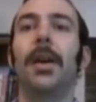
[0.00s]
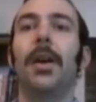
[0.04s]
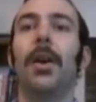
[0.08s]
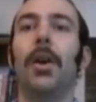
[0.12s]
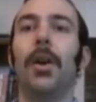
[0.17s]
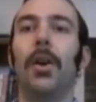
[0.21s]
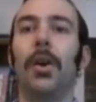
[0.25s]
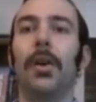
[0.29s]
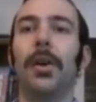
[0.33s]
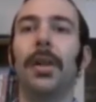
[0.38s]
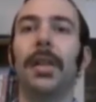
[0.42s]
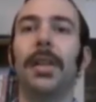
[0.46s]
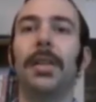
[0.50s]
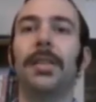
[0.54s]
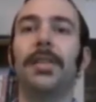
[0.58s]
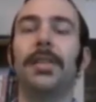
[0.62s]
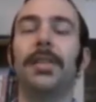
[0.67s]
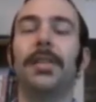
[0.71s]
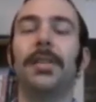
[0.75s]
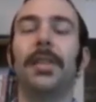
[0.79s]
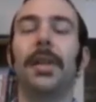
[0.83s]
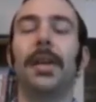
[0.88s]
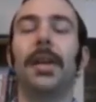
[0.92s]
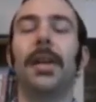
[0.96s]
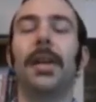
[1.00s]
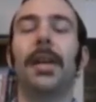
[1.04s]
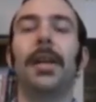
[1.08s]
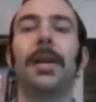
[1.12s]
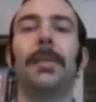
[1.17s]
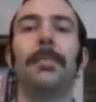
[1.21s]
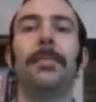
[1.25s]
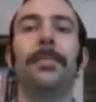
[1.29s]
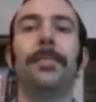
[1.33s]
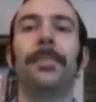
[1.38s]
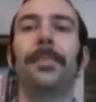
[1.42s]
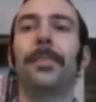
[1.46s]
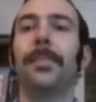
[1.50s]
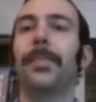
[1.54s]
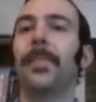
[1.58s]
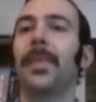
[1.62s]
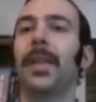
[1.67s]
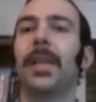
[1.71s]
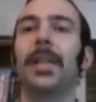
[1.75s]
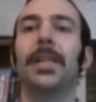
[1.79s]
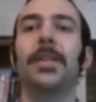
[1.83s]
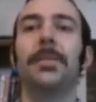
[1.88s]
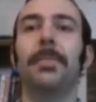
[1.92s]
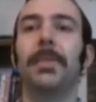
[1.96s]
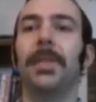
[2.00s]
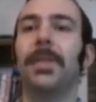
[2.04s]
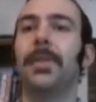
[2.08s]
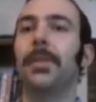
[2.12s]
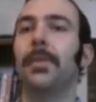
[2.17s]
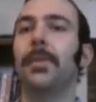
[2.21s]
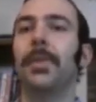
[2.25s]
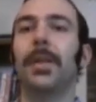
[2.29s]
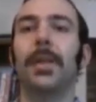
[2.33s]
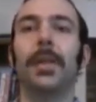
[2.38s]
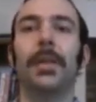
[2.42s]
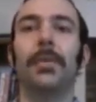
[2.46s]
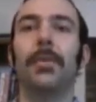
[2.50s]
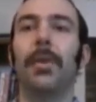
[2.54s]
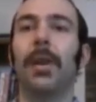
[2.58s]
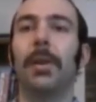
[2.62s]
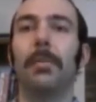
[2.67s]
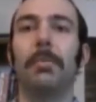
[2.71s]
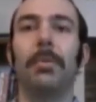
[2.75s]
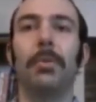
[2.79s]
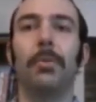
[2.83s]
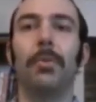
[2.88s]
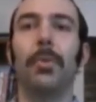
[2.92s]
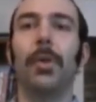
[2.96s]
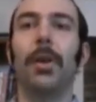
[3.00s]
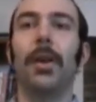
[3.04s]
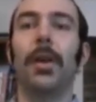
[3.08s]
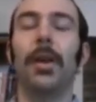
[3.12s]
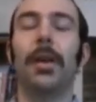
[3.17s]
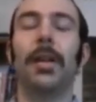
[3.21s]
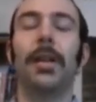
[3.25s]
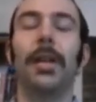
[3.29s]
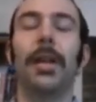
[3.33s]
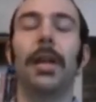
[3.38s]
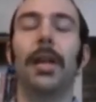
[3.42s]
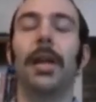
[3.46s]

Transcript: artists. Um, he's been doing incredible work.